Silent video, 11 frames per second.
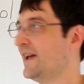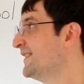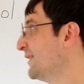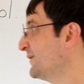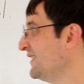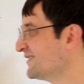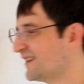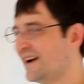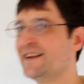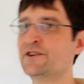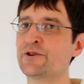Now these are
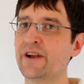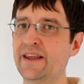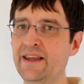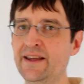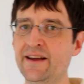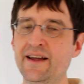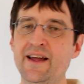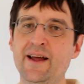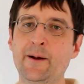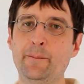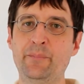kind of tricky,
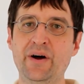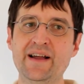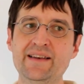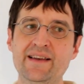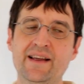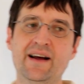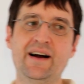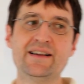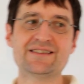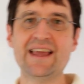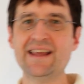but
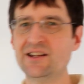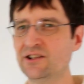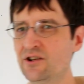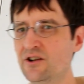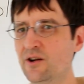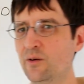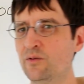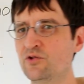take a look.